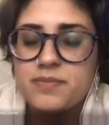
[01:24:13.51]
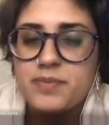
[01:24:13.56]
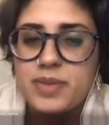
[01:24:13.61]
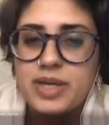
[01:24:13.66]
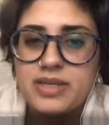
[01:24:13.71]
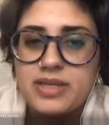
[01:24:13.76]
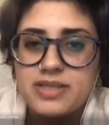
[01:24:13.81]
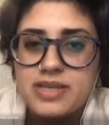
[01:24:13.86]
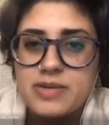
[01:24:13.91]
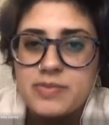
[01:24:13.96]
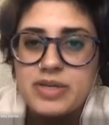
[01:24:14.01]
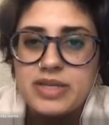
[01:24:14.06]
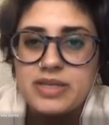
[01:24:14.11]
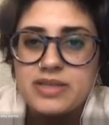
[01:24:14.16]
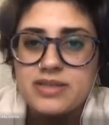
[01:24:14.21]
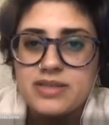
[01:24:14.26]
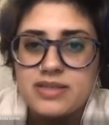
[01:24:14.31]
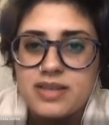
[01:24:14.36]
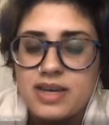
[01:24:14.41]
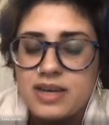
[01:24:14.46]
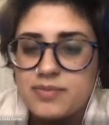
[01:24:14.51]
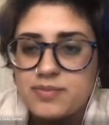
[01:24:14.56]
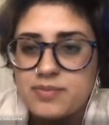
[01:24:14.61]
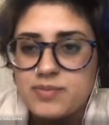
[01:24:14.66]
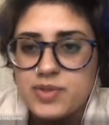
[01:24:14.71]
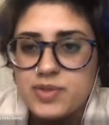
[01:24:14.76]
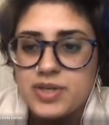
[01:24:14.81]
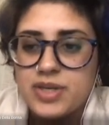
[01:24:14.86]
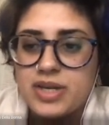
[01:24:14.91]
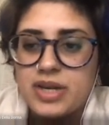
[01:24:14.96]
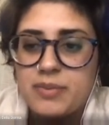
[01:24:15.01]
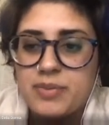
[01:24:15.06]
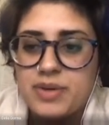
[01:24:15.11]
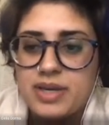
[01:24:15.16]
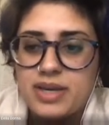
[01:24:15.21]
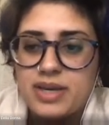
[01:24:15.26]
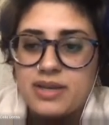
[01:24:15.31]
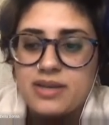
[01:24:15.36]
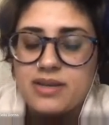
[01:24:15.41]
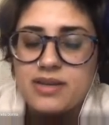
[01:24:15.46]
pandemic, I took it up
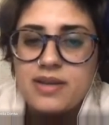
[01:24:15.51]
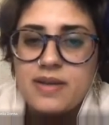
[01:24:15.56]
again.